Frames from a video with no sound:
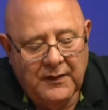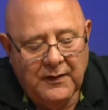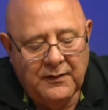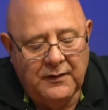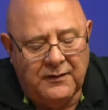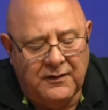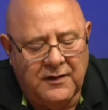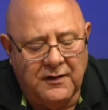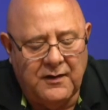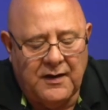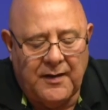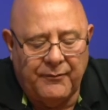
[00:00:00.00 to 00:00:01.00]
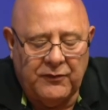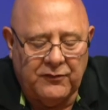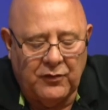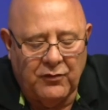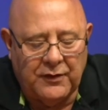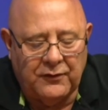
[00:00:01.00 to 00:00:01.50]
The kidnappers,
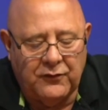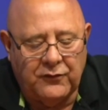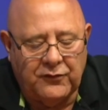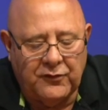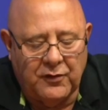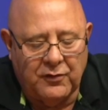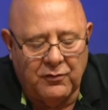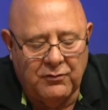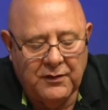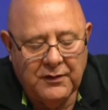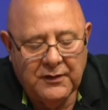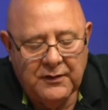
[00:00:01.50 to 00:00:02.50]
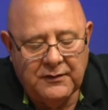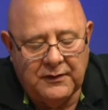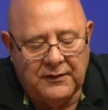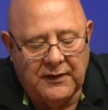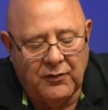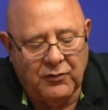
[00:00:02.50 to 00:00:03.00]
in order to show
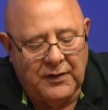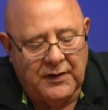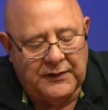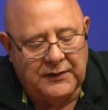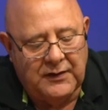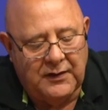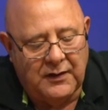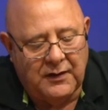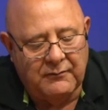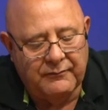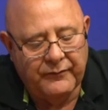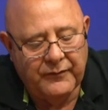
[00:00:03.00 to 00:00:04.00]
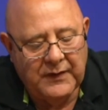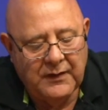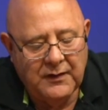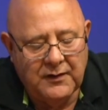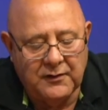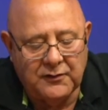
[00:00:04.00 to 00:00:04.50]
that they were not kidding,
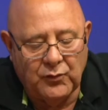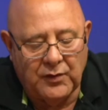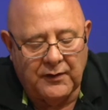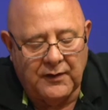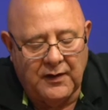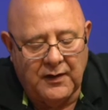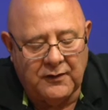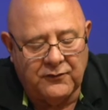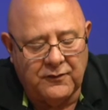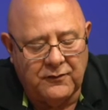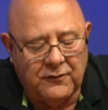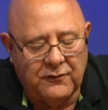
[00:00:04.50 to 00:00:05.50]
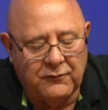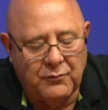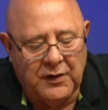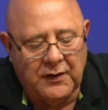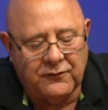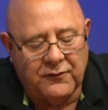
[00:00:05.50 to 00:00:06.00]
killed one of the hostages.
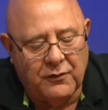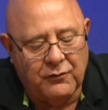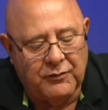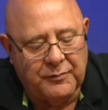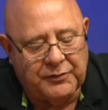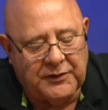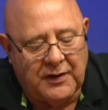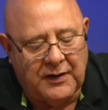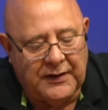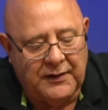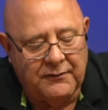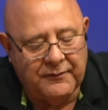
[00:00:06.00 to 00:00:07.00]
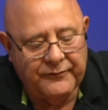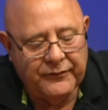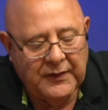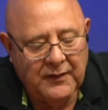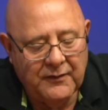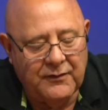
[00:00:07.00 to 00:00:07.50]
Moscow replied.
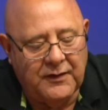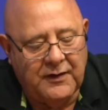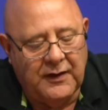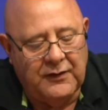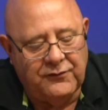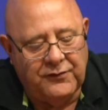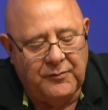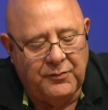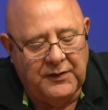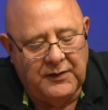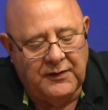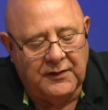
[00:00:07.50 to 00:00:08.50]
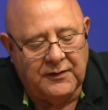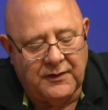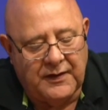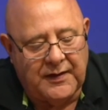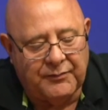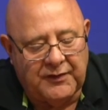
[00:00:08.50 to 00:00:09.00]
The K G B
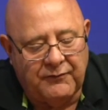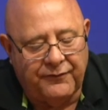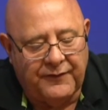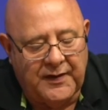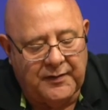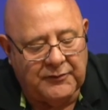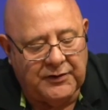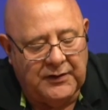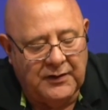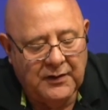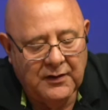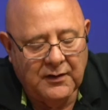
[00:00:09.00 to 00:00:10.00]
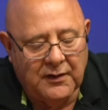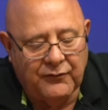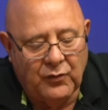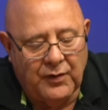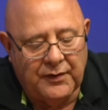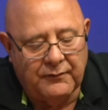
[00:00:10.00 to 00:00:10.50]
kidnapped a family of
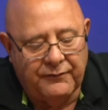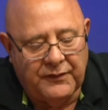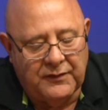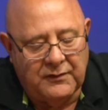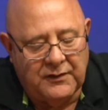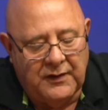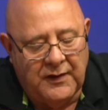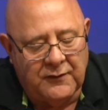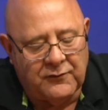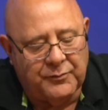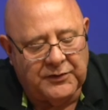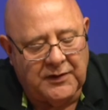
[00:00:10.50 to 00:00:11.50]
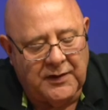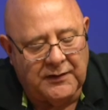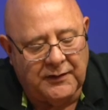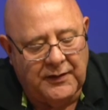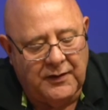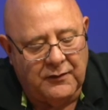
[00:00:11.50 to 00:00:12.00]
one of the Hezbollah
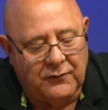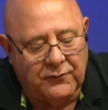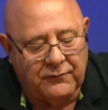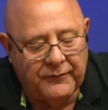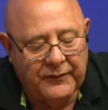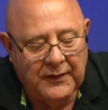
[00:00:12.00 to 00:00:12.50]
leaders.